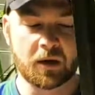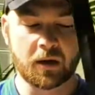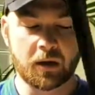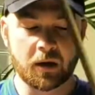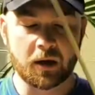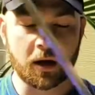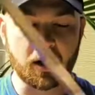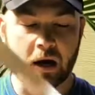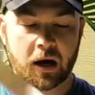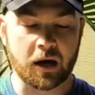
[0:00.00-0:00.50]

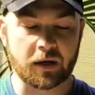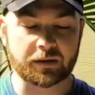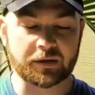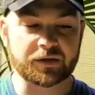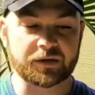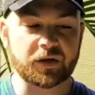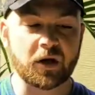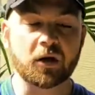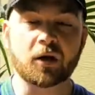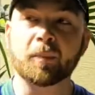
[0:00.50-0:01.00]
All right, let's
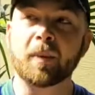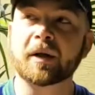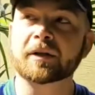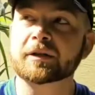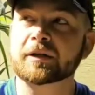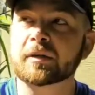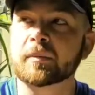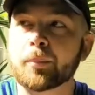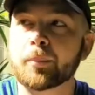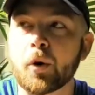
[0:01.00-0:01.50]
talk about the
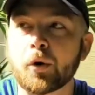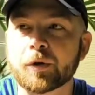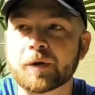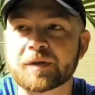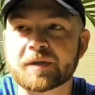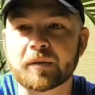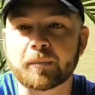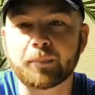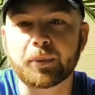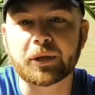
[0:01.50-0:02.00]
components.
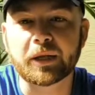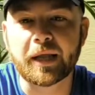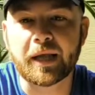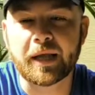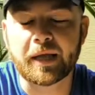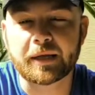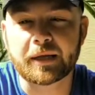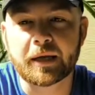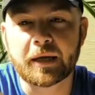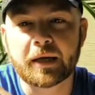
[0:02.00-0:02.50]
The
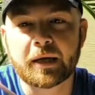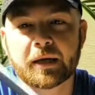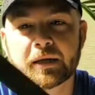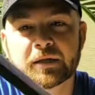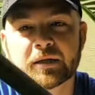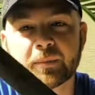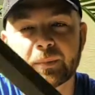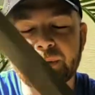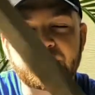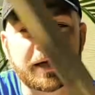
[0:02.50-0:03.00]
blade.
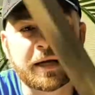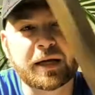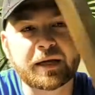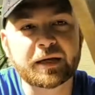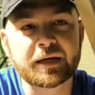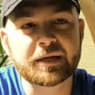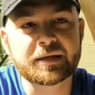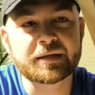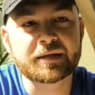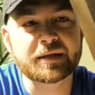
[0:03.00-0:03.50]
The blade
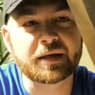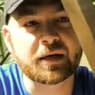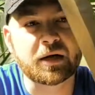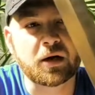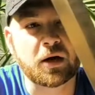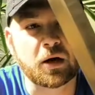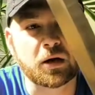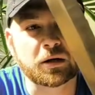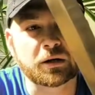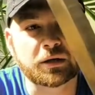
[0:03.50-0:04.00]
is
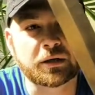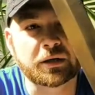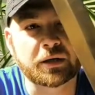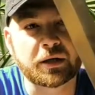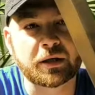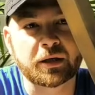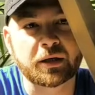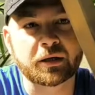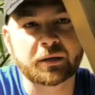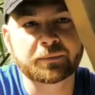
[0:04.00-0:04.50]
hardened
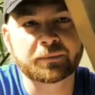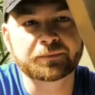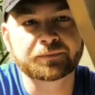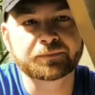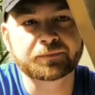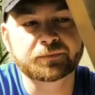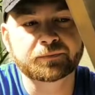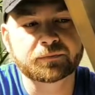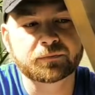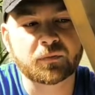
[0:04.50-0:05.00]

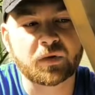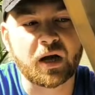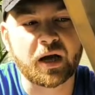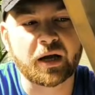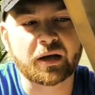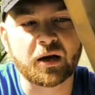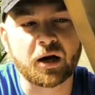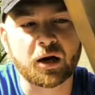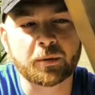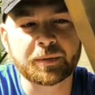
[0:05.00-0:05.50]

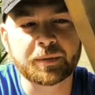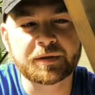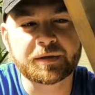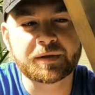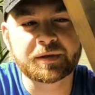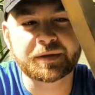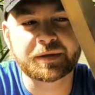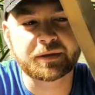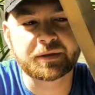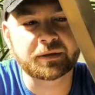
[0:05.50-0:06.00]
high carbon
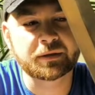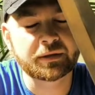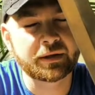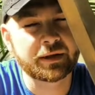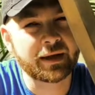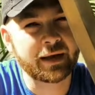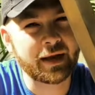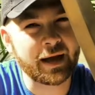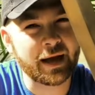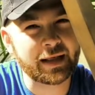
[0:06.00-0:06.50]
steel.
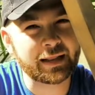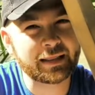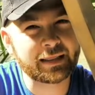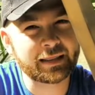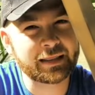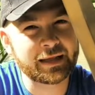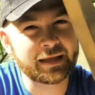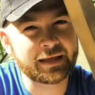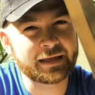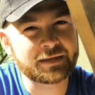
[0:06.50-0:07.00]
I
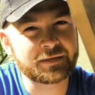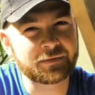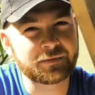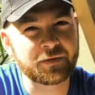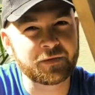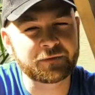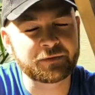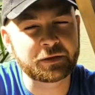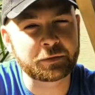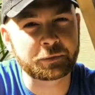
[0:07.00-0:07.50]
think it's
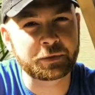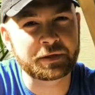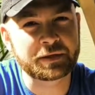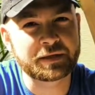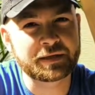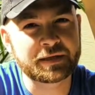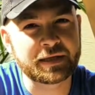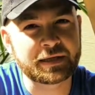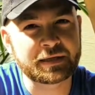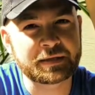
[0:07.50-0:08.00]

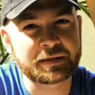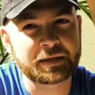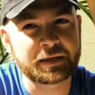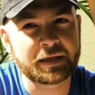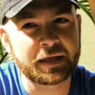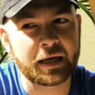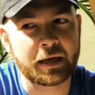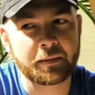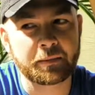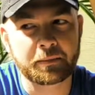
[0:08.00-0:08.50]

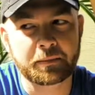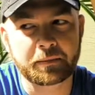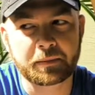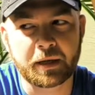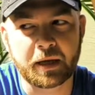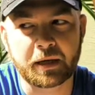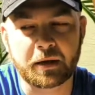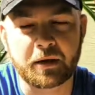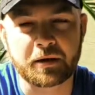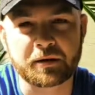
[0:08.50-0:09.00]
5160. I'm
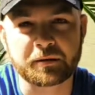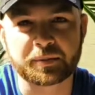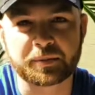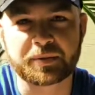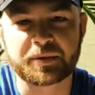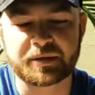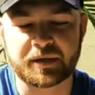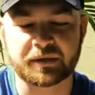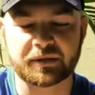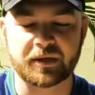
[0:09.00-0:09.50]
not
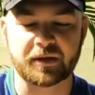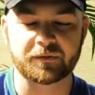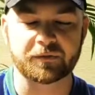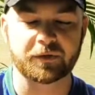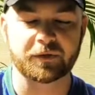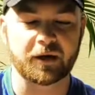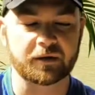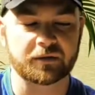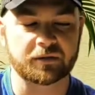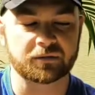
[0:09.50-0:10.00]
100%. I
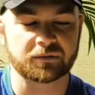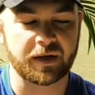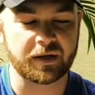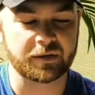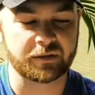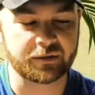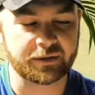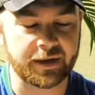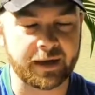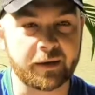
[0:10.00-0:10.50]
forgot to write
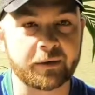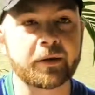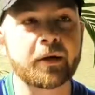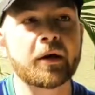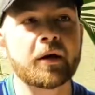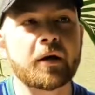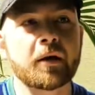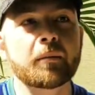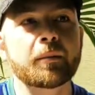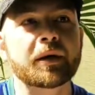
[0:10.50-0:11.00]
it down.
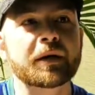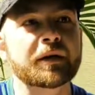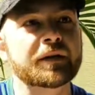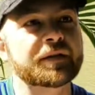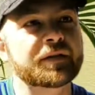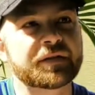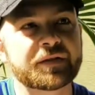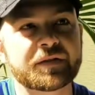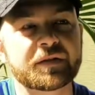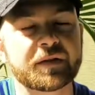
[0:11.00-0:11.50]
But
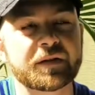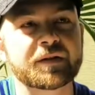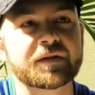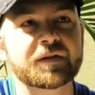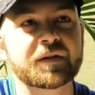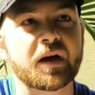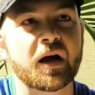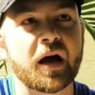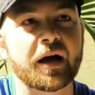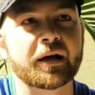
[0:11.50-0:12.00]
it's
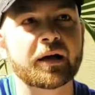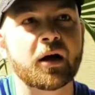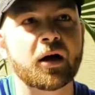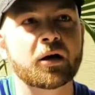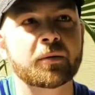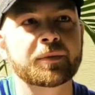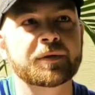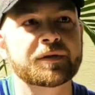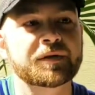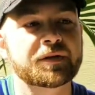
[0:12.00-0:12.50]
a high
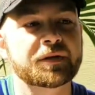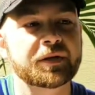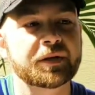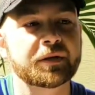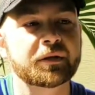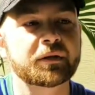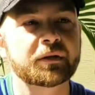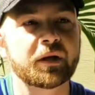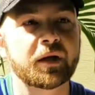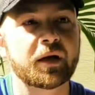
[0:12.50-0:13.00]
carbon
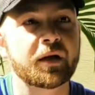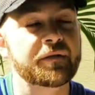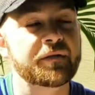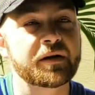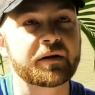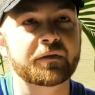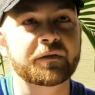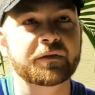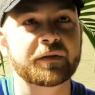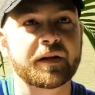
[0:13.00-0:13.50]
steel,
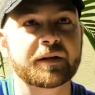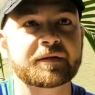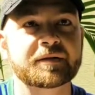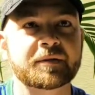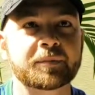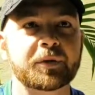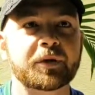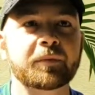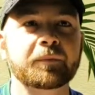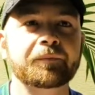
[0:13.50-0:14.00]
very
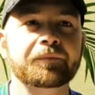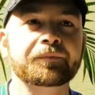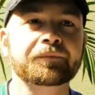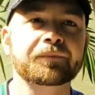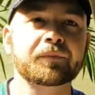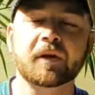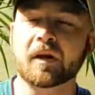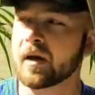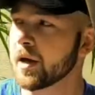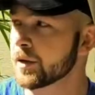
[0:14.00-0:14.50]
flexible.
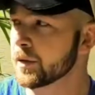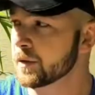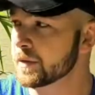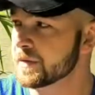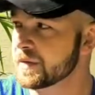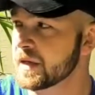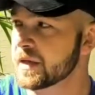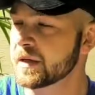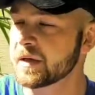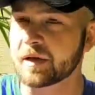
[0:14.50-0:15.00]
You'll
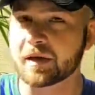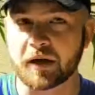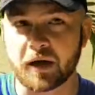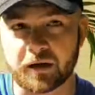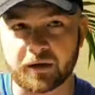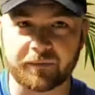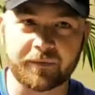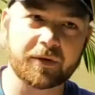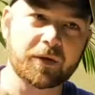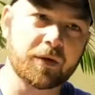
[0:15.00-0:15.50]
see it in the
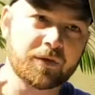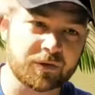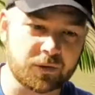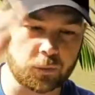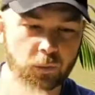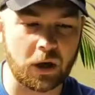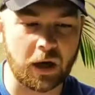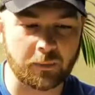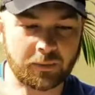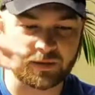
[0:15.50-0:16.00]
cutting videos. It
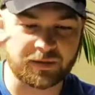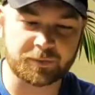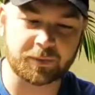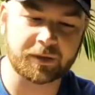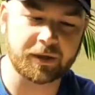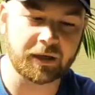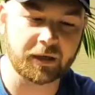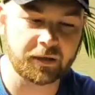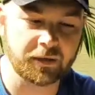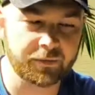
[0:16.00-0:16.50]
wobbles
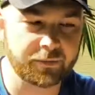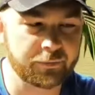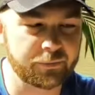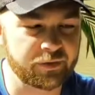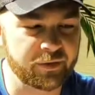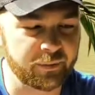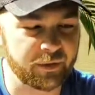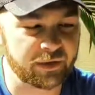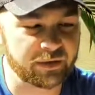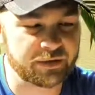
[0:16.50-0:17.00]
when I cut through
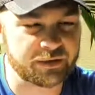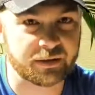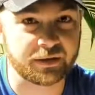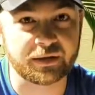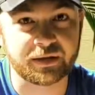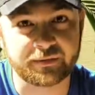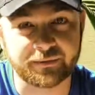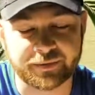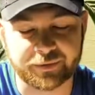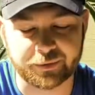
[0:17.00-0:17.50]
the milk jug,
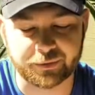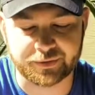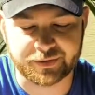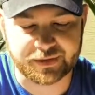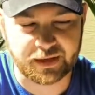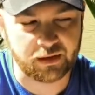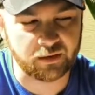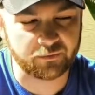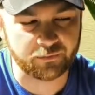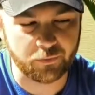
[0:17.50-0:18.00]
even though it's
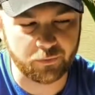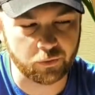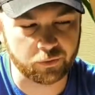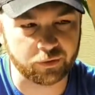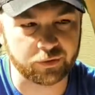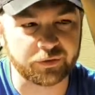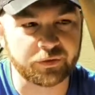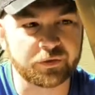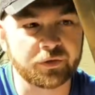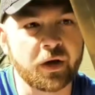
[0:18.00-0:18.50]
out of
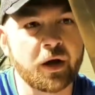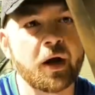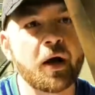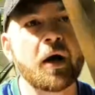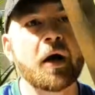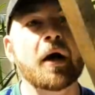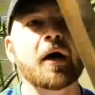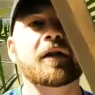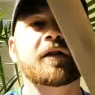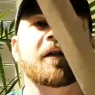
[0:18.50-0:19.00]
focus. The